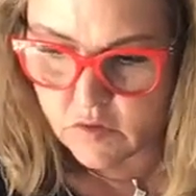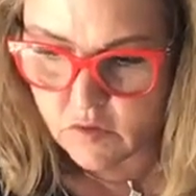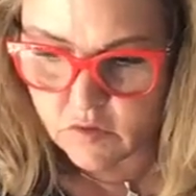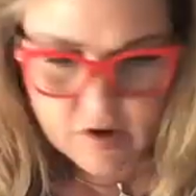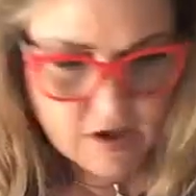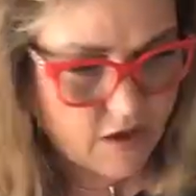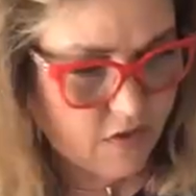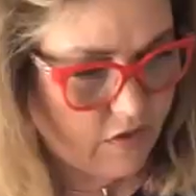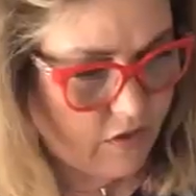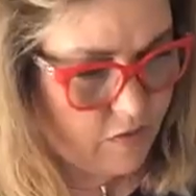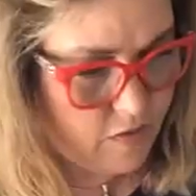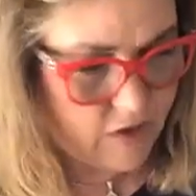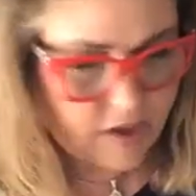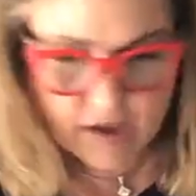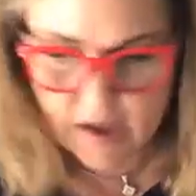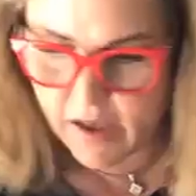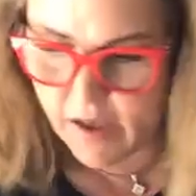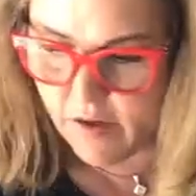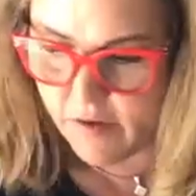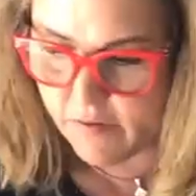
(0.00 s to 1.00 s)
So now that
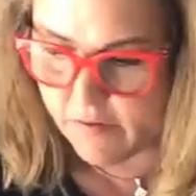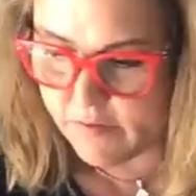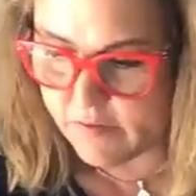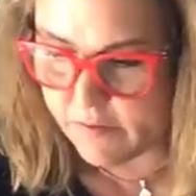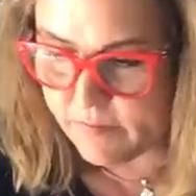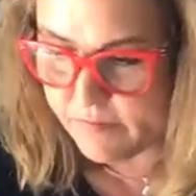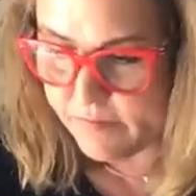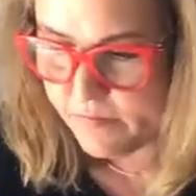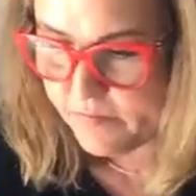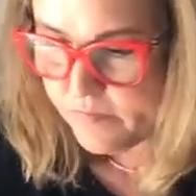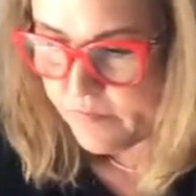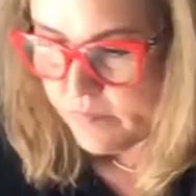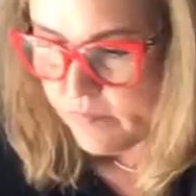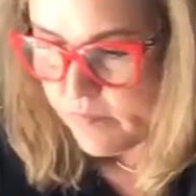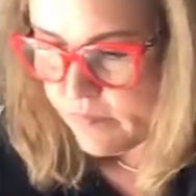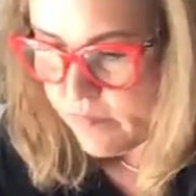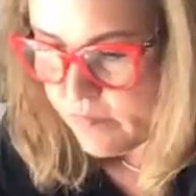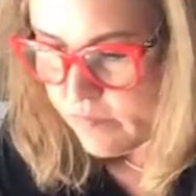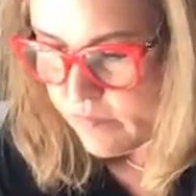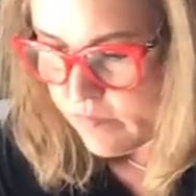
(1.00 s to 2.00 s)
we have,
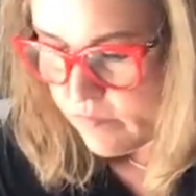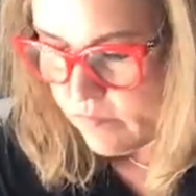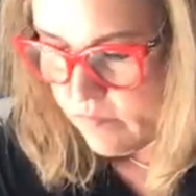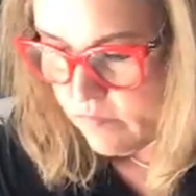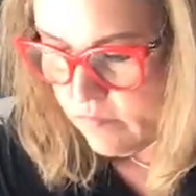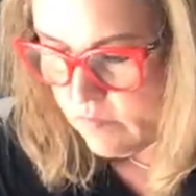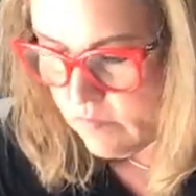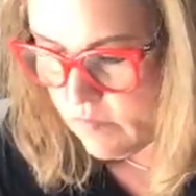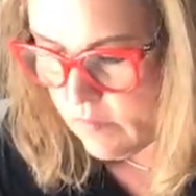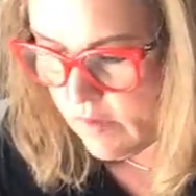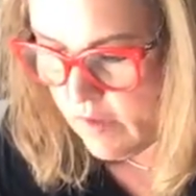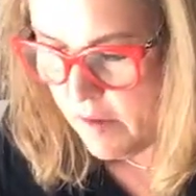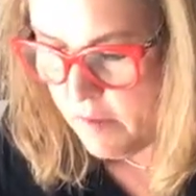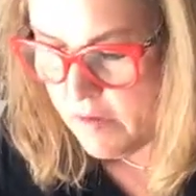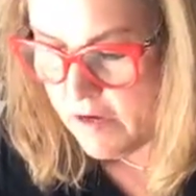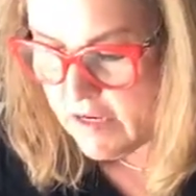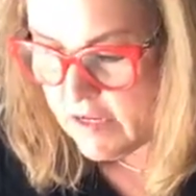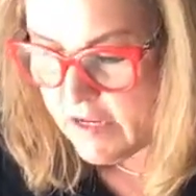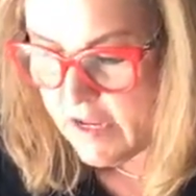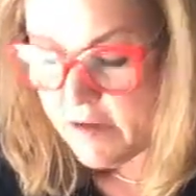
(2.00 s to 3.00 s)

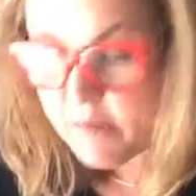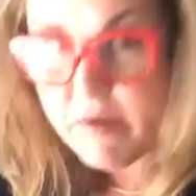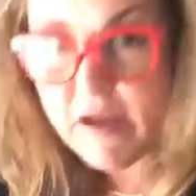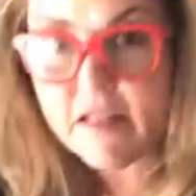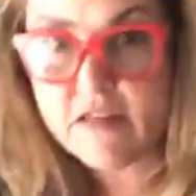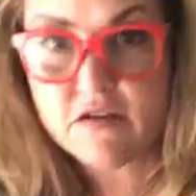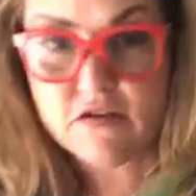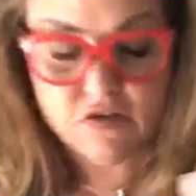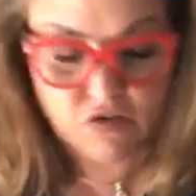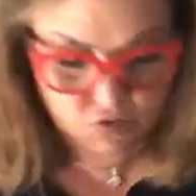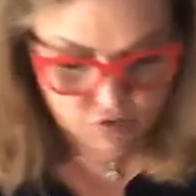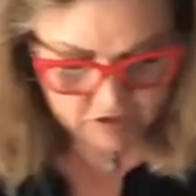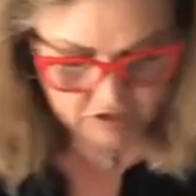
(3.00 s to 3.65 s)
I'm going to take my little